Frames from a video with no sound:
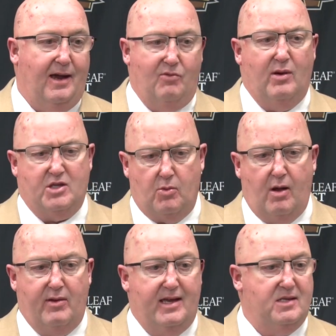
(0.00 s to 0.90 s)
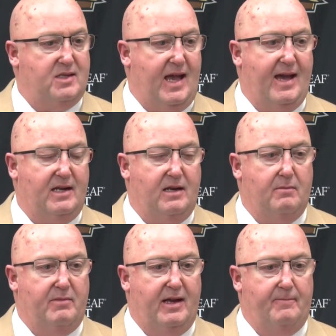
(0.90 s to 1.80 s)
Every once in a while we get
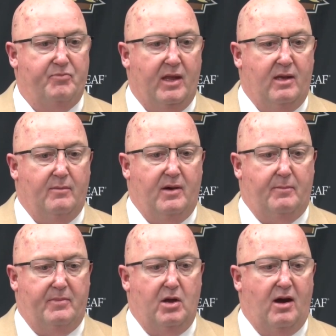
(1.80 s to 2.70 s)
stagnant. But B.